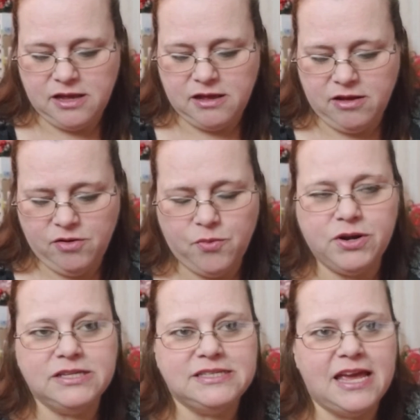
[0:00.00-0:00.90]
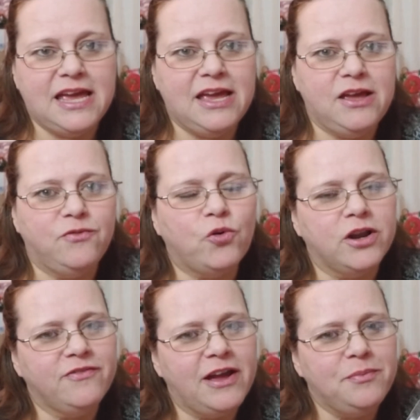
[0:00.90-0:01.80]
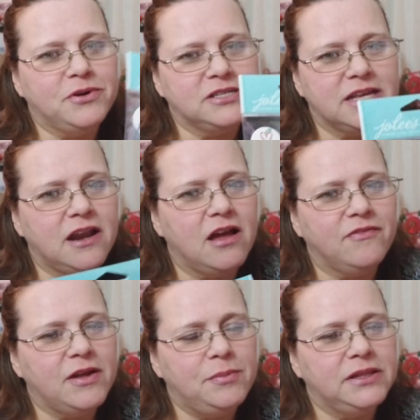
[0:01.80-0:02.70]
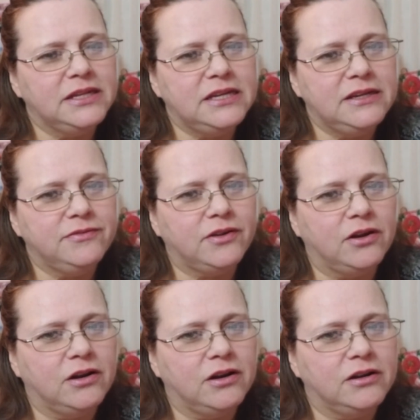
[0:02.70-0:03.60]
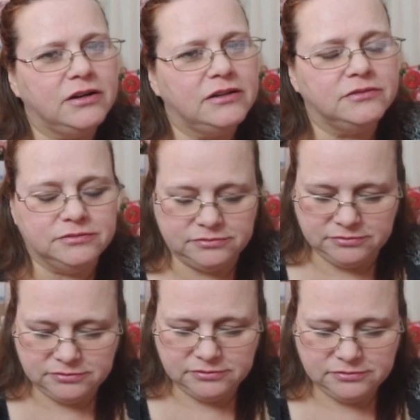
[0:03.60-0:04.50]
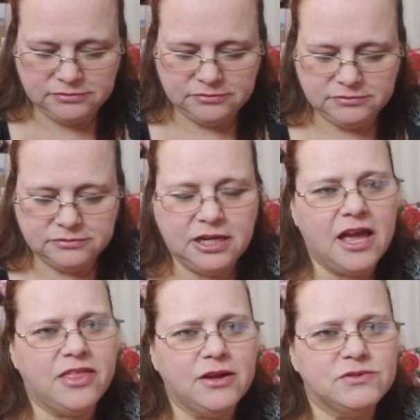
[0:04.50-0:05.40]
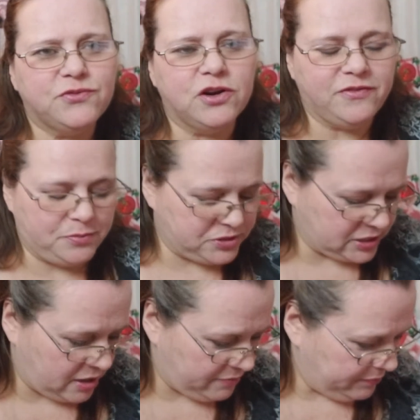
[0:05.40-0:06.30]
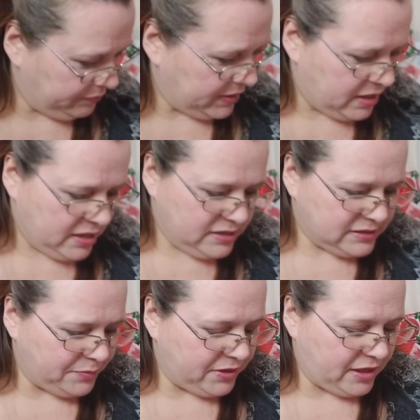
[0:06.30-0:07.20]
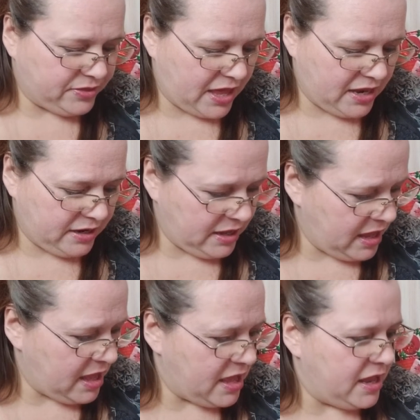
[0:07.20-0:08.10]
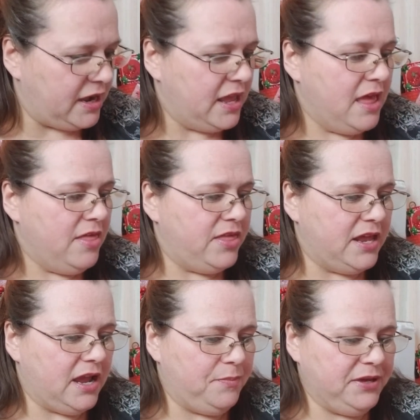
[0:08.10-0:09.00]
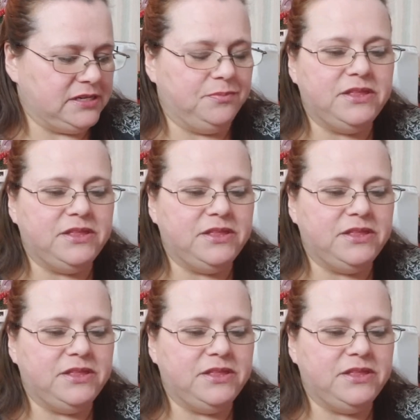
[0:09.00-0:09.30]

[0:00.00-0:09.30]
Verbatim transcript: oh, I want to say 45% off, I believe. Or, yeah, I think it was 45% off something like that. And then I picked up